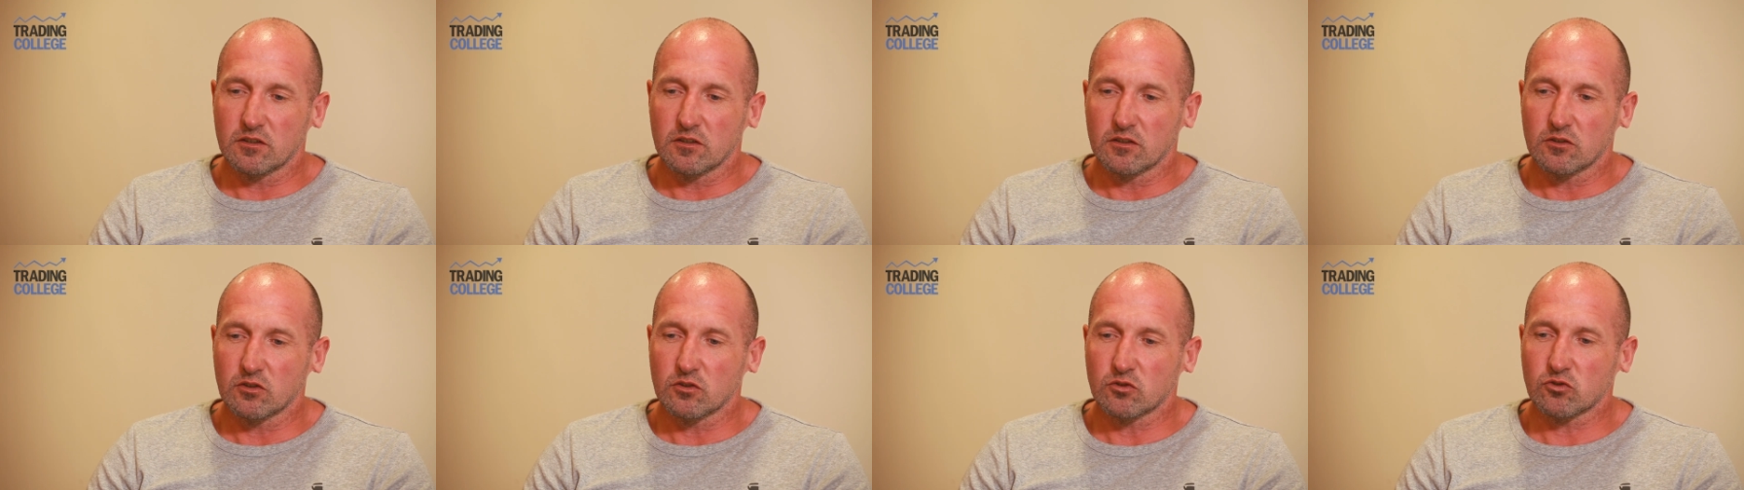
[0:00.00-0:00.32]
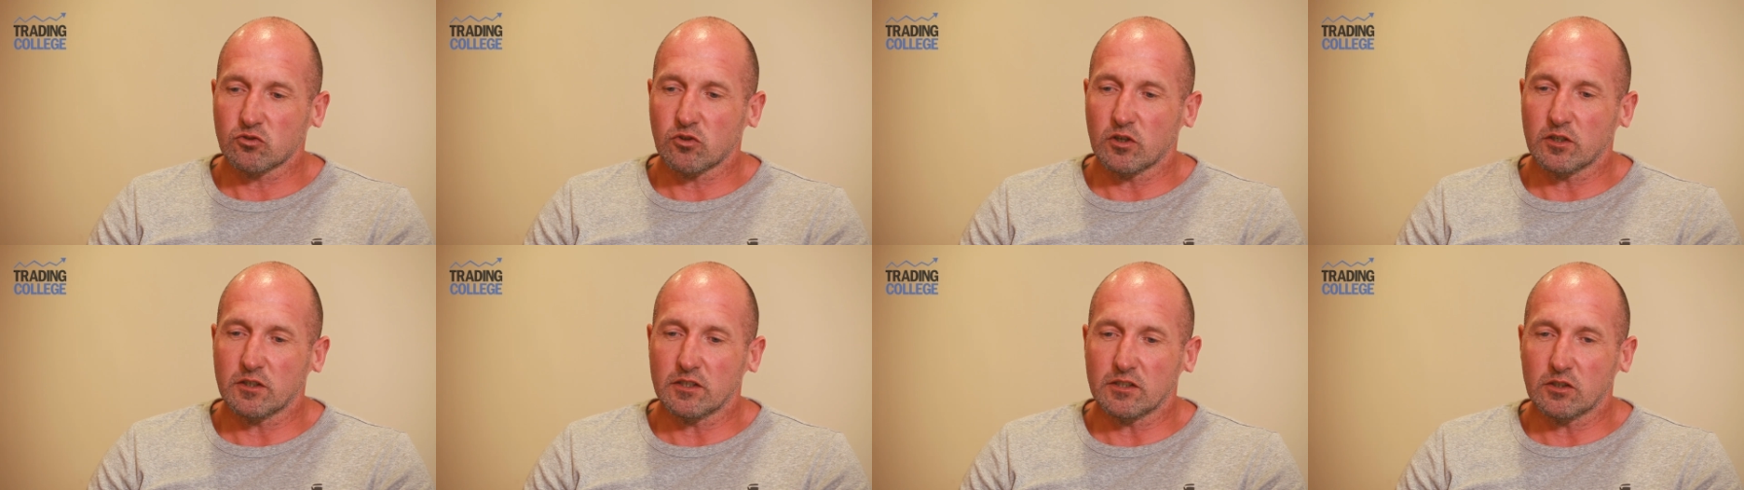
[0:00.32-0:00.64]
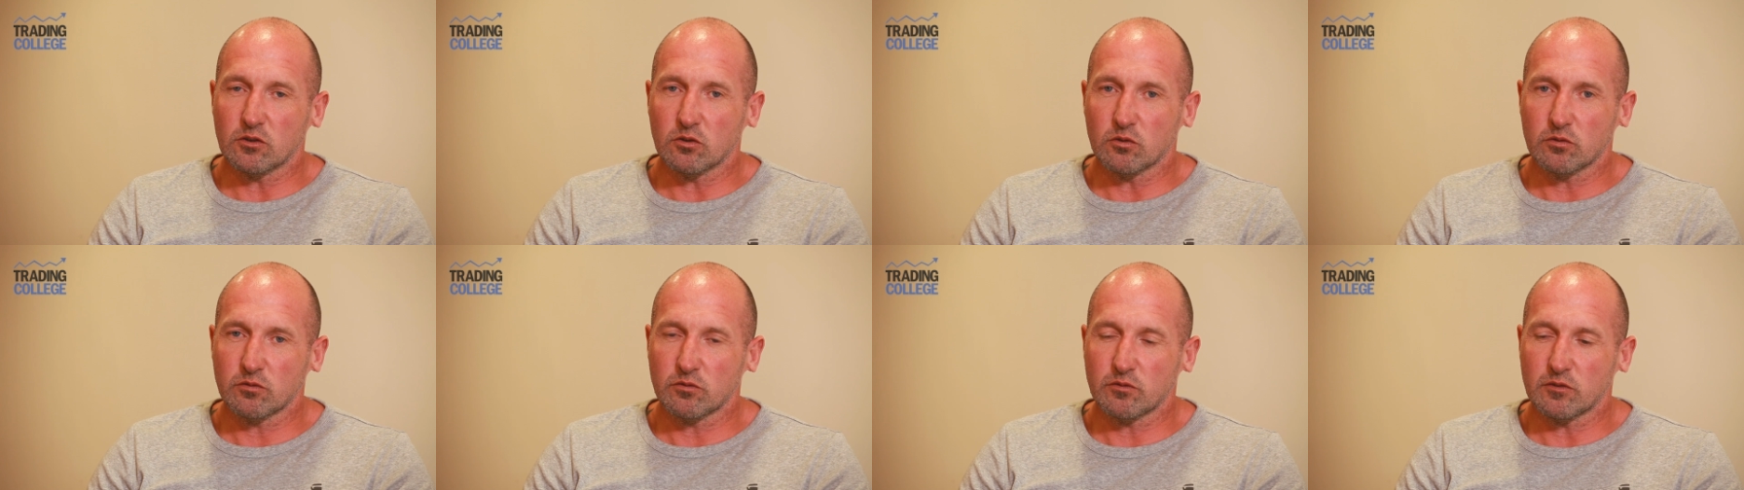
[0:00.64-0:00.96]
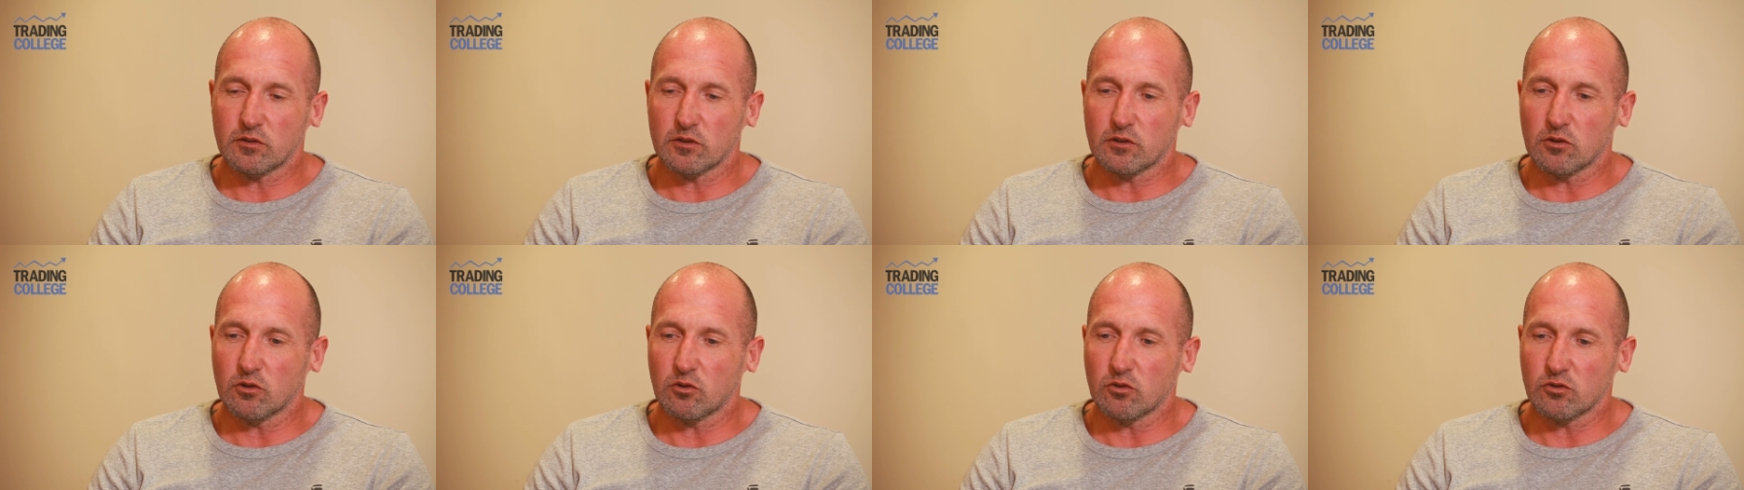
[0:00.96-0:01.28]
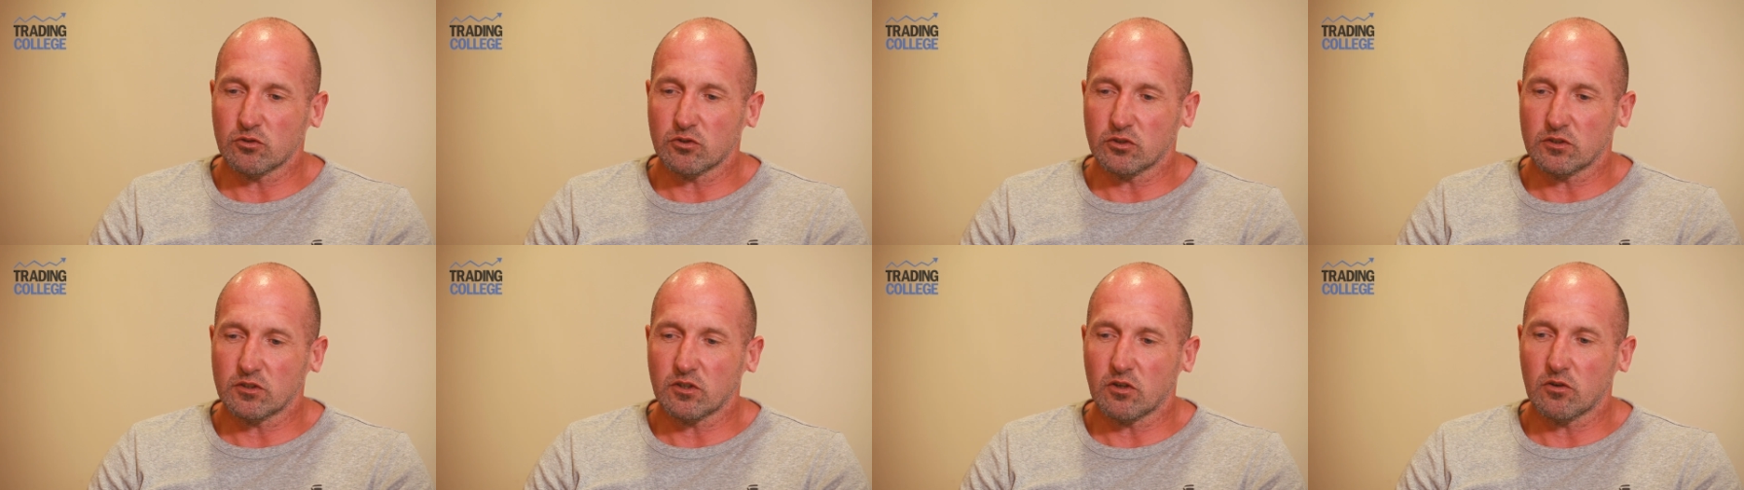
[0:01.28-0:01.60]
trading off the larger
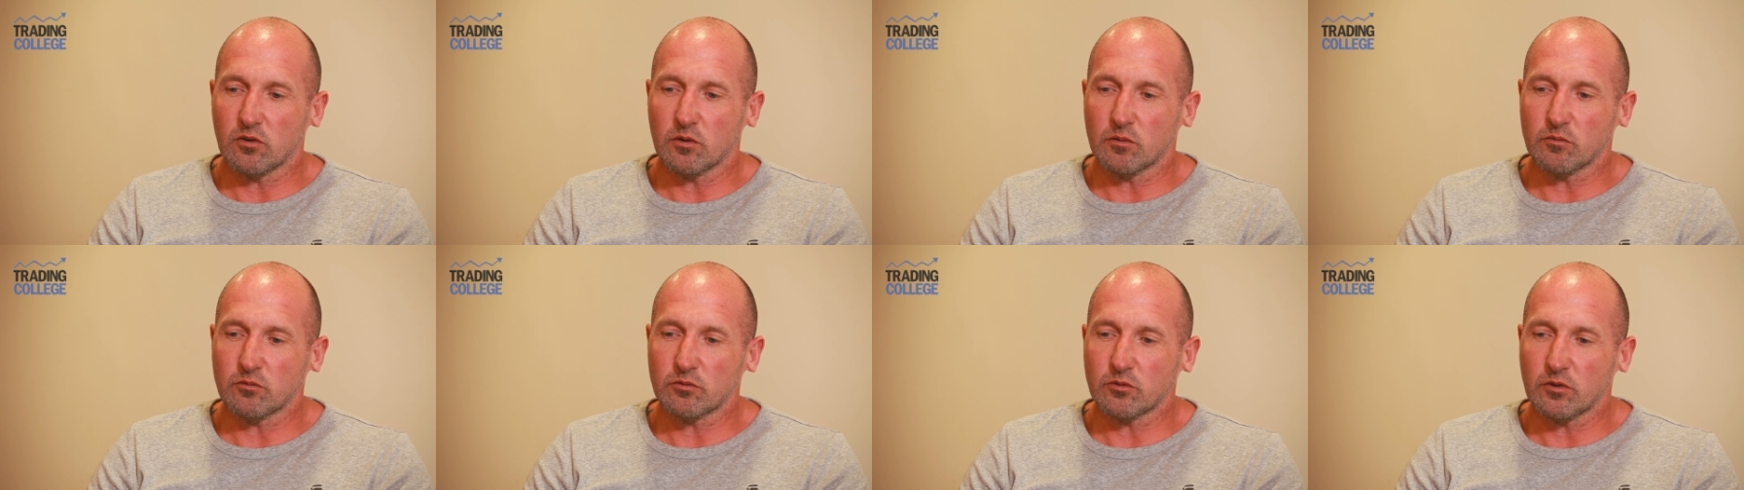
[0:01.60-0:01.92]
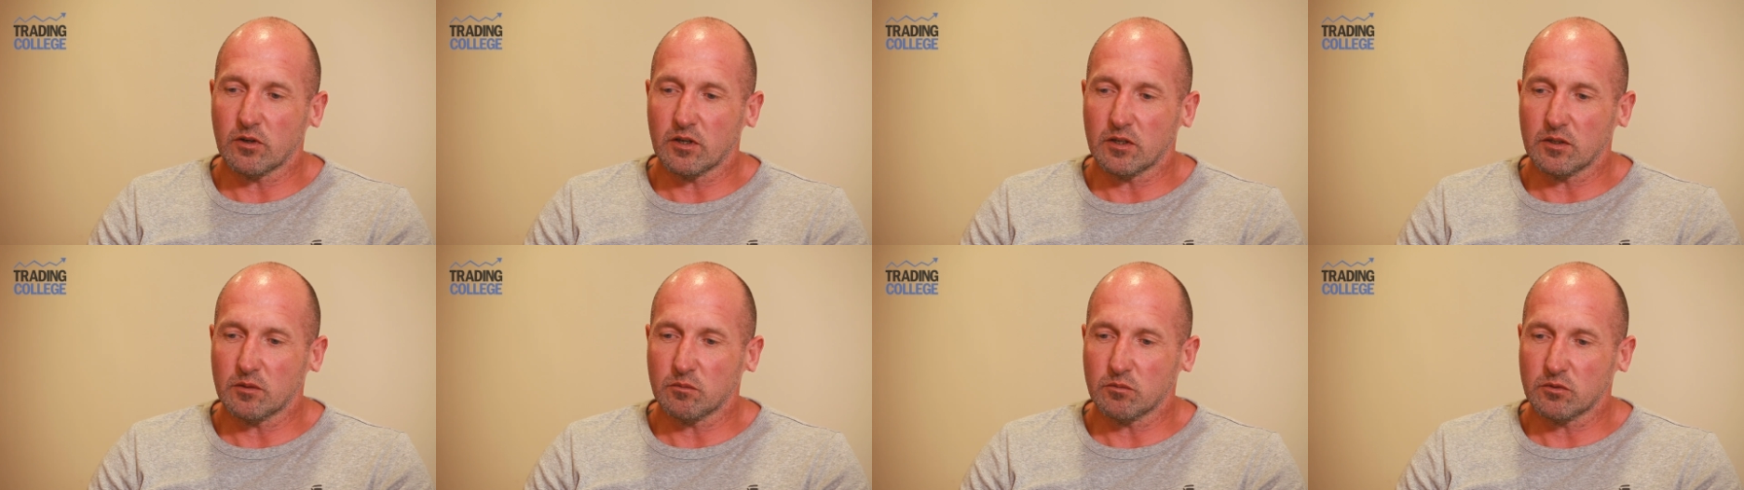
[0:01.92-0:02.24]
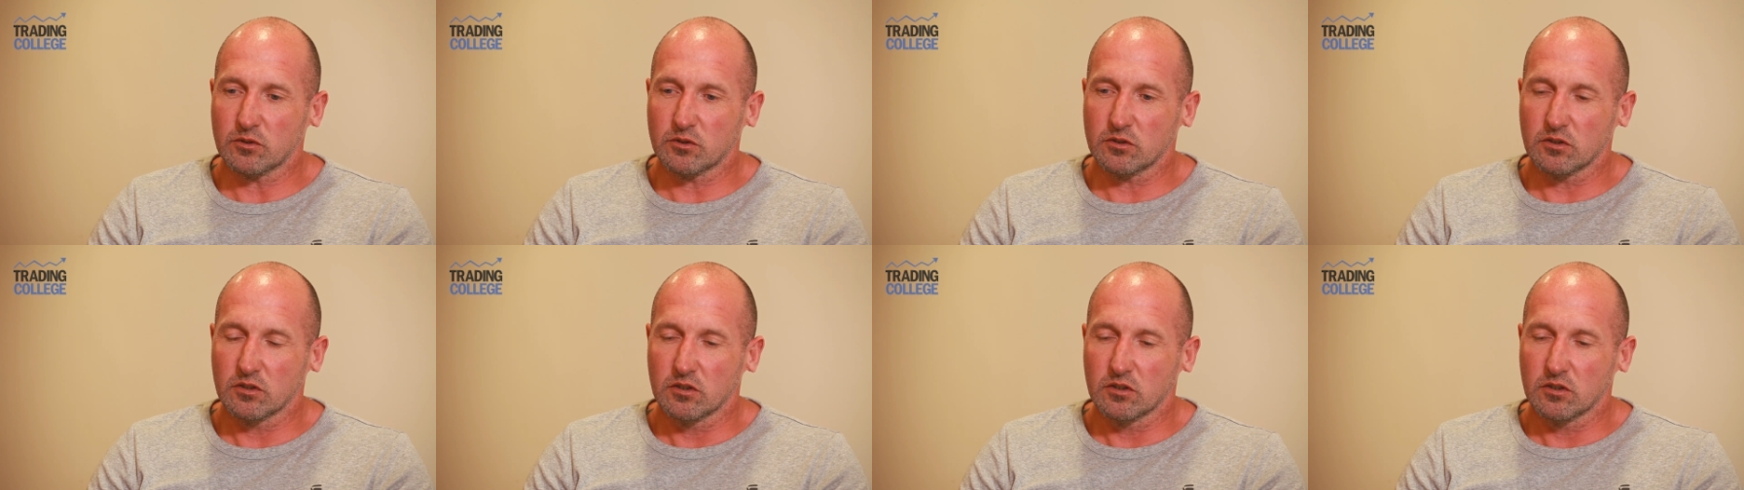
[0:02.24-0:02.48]
time frames